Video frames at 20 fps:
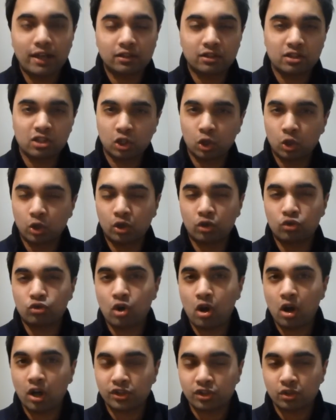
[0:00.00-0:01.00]
There's a lot of
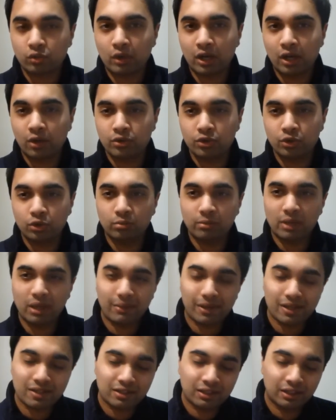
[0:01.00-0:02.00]
grass around you. Maybe
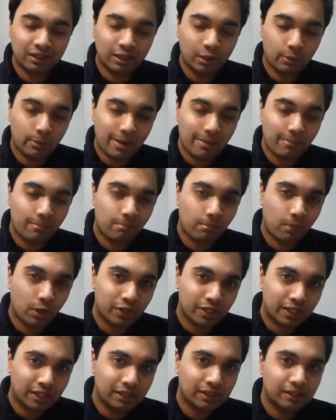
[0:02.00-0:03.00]
it's a little bit
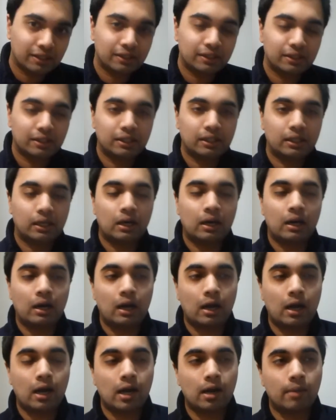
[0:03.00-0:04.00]
muddy,
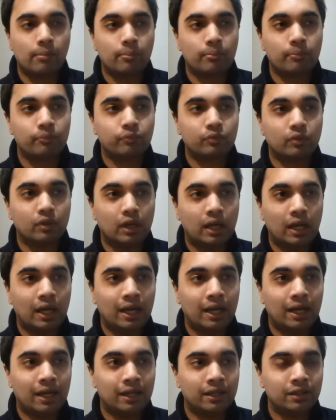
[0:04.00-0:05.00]
and
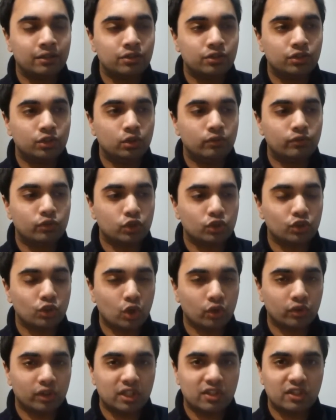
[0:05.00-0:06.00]
you've just
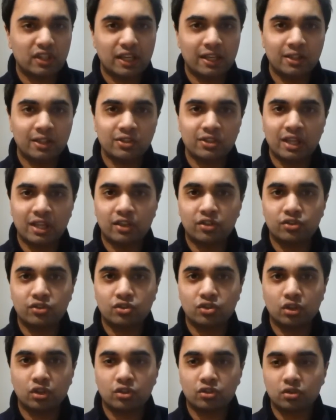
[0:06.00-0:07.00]
got this incense
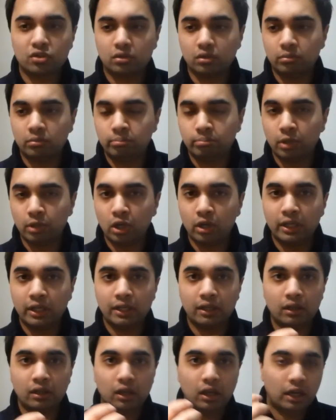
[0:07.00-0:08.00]
just
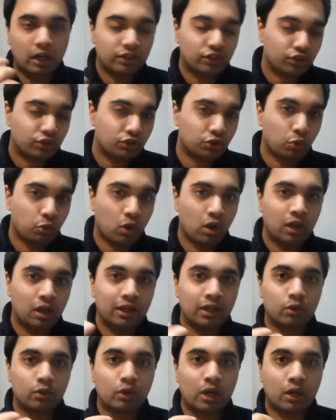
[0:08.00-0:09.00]
burning and just
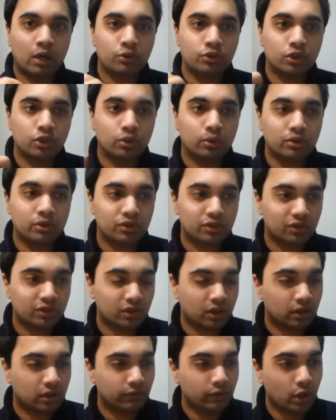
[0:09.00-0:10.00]
swirling around you and just
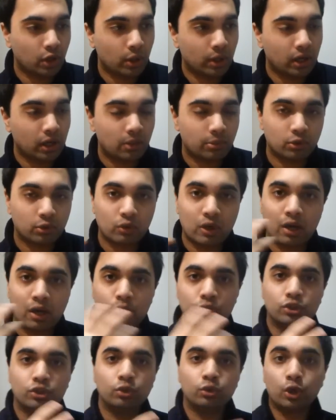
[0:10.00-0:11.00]
kind of going up
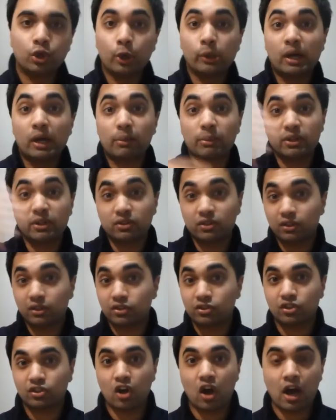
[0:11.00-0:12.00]
around you, going up into the
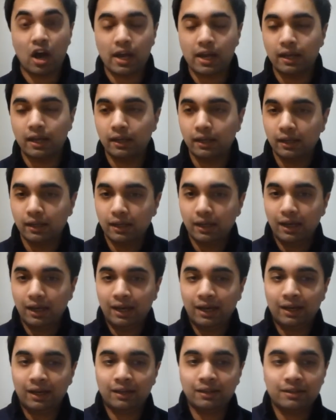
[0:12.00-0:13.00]
sky,
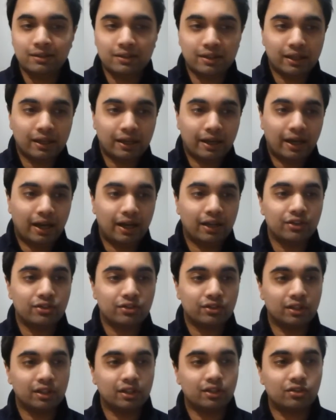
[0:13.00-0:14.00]
and it has
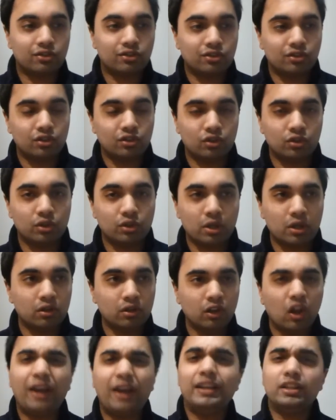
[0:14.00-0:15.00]
this
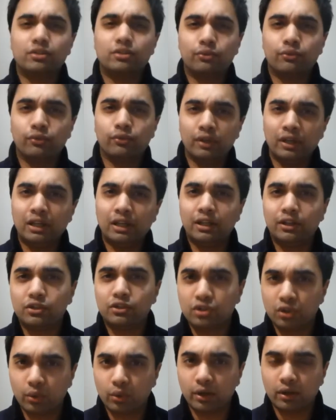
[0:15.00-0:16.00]
light feeling
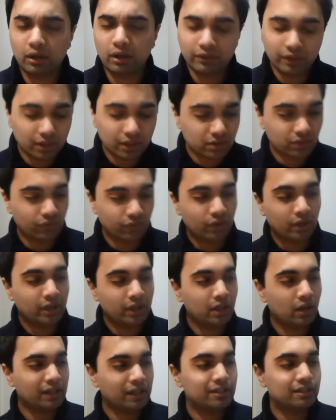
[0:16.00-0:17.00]
to it. I think it's a very
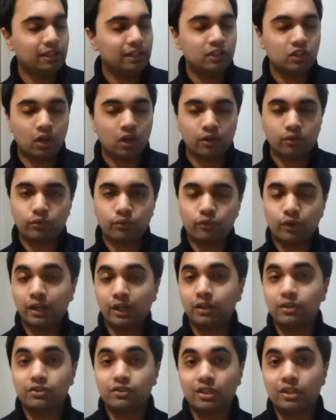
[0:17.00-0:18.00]
nicely done
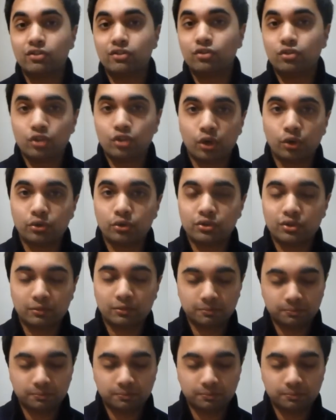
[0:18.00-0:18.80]
frankincense note.